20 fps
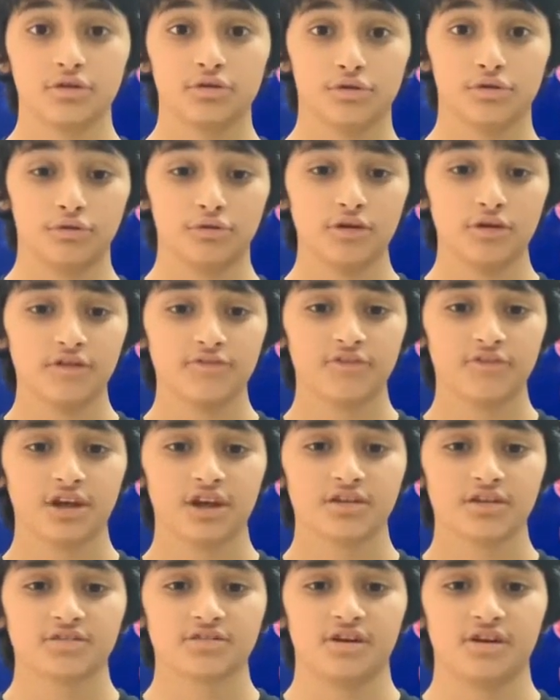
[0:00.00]

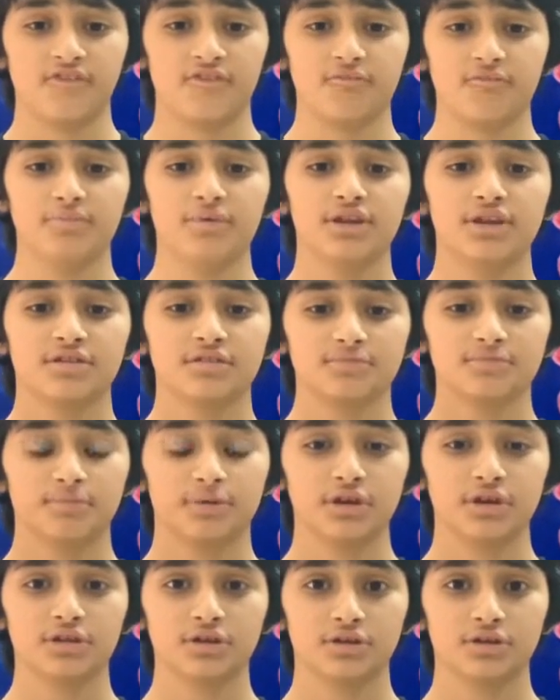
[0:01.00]
Coronavirus have been
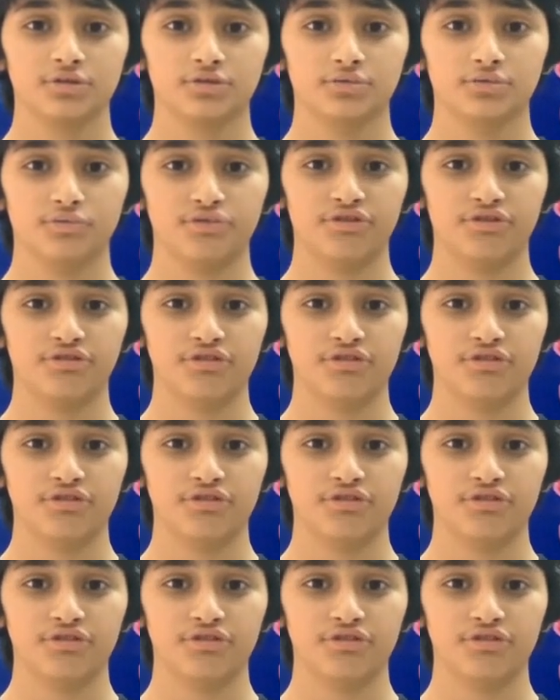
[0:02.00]
spread into